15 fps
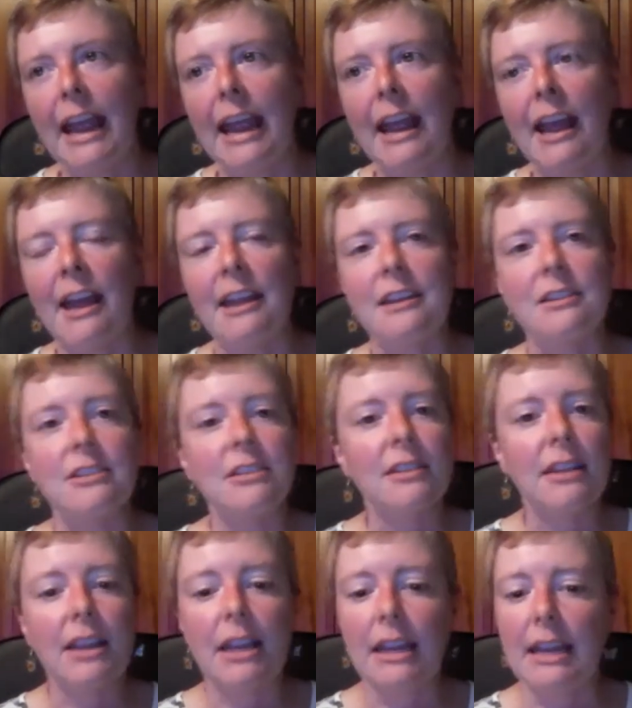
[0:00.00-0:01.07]
And
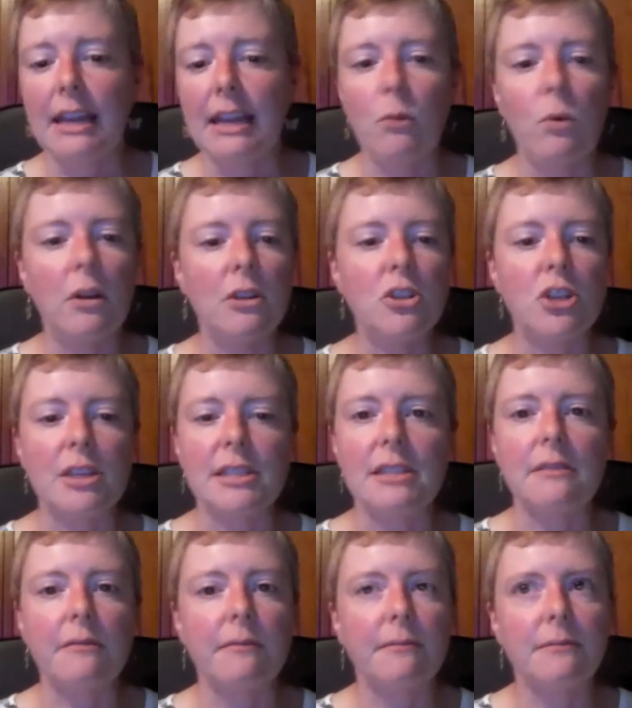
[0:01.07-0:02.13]
he will
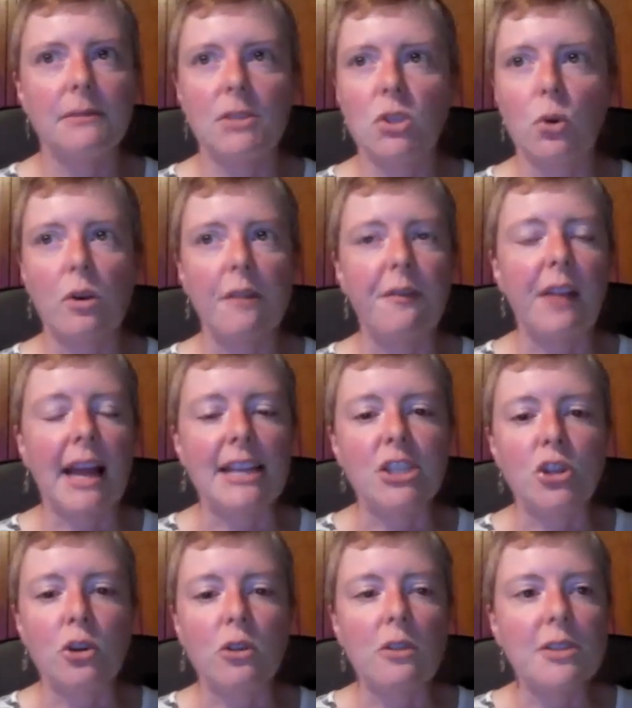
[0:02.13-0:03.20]
just sort of fly
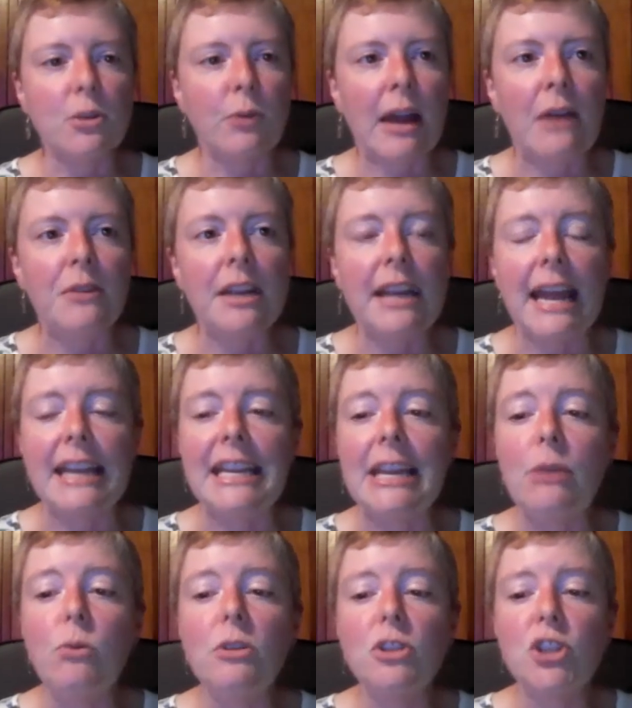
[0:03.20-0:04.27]
circles around it and
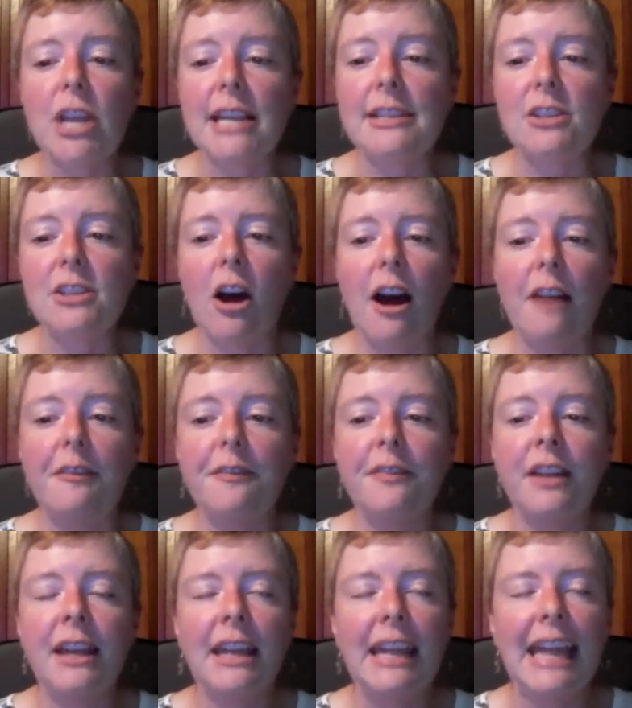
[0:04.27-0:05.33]
he will chase
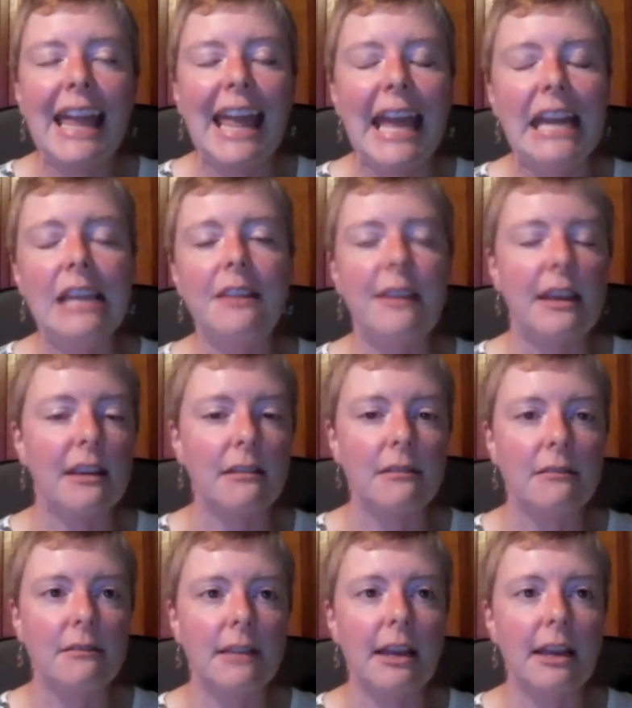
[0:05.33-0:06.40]
off
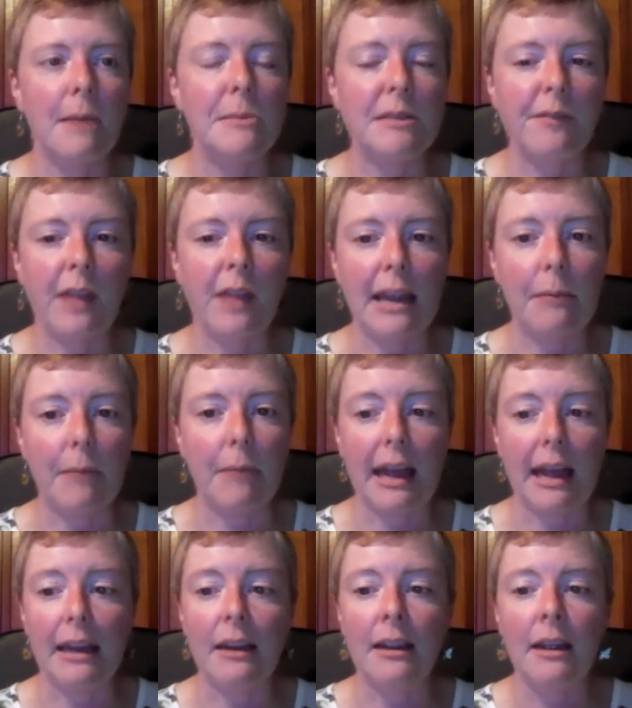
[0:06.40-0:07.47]
anything that comes flying
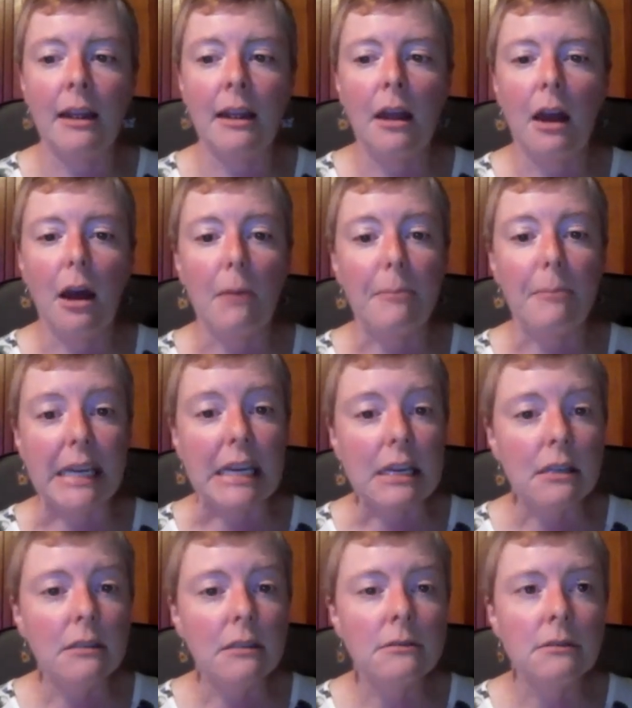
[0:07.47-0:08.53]
by a
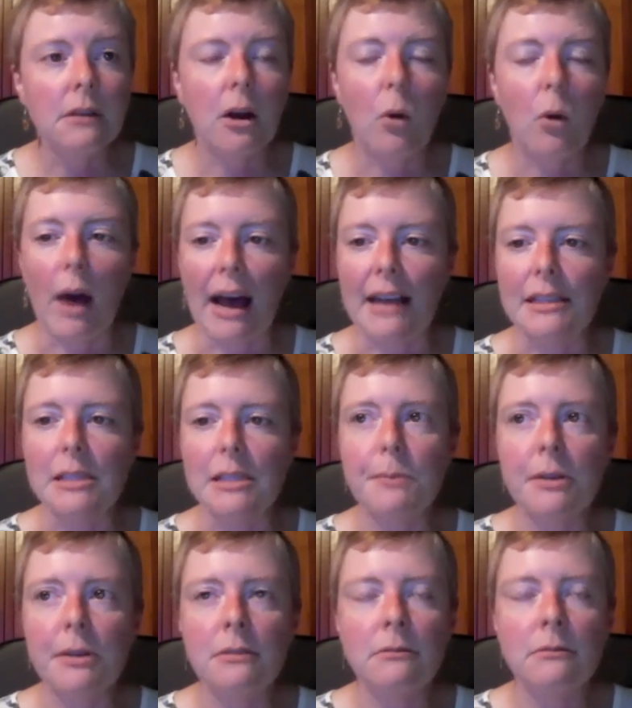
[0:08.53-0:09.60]
bee, a wasp,